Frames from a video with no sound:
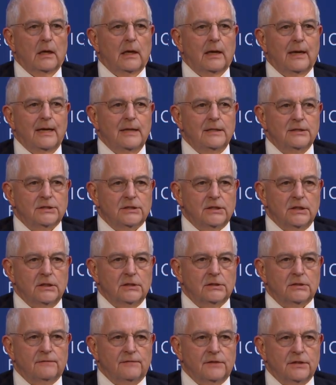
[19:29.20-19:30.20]

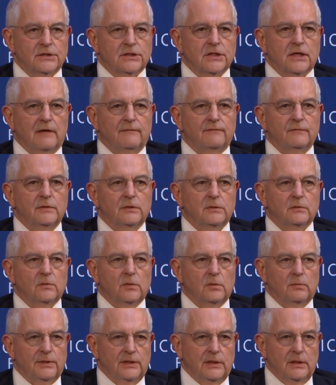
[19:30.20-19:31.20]
instinct of this government
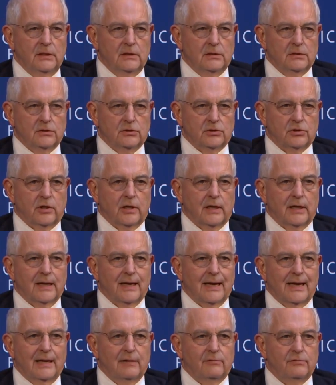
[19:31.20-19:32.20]
will be to
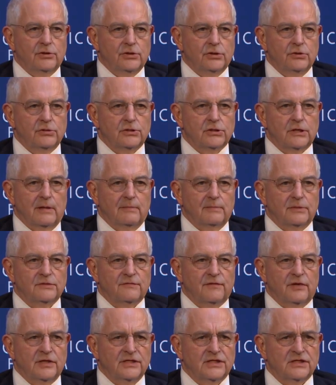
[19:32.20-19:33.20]
try and reduce
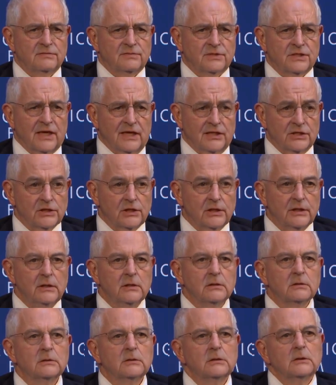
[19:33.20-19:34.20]
numbers very
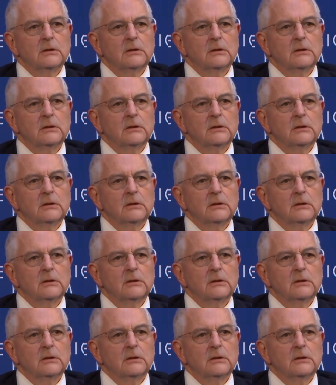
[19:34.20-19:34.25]
substantially.